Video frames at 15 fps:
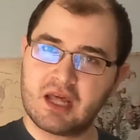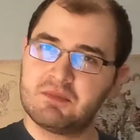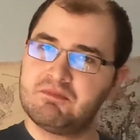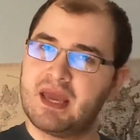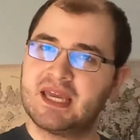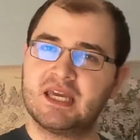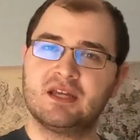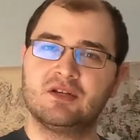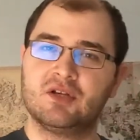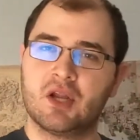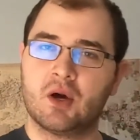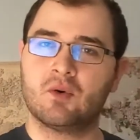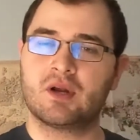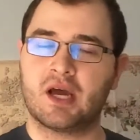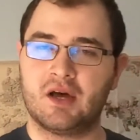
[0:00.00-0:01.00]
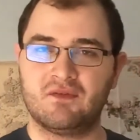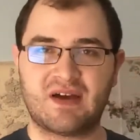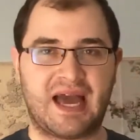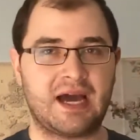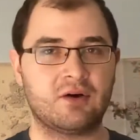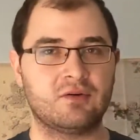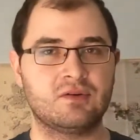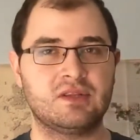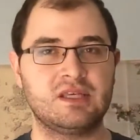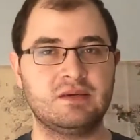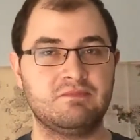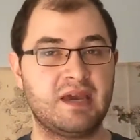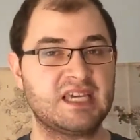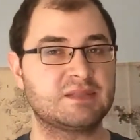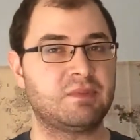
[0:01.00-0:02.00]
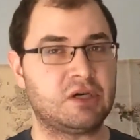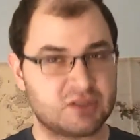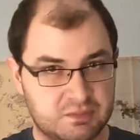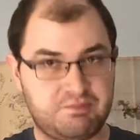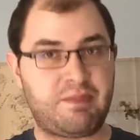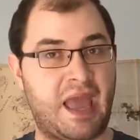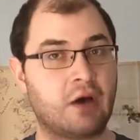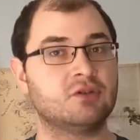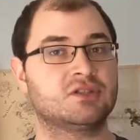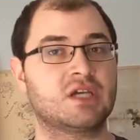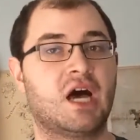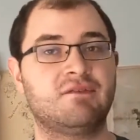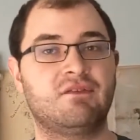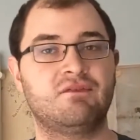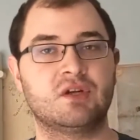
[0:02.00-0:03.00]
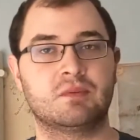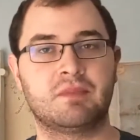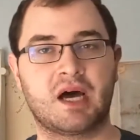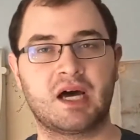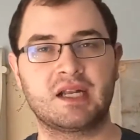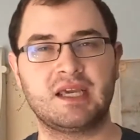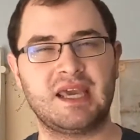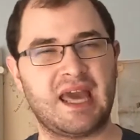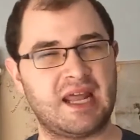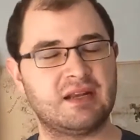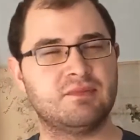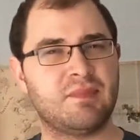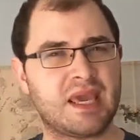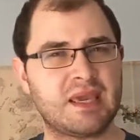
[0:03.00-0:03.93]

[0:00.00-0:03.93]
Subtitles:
making note of how the baseballs bounce off of your body and